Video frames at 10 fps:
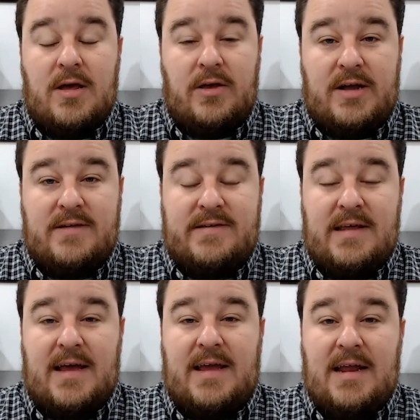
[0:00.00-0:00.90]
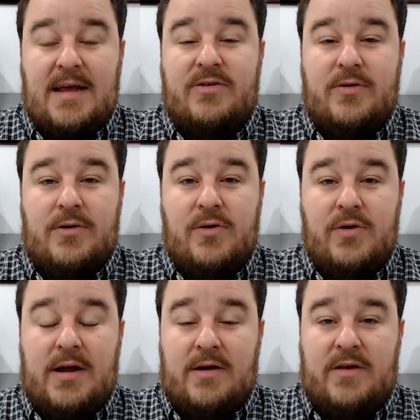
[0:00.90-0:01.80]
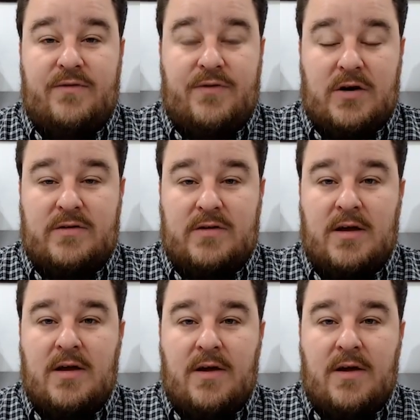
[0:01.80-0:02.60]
You can see that getting into a new year, these first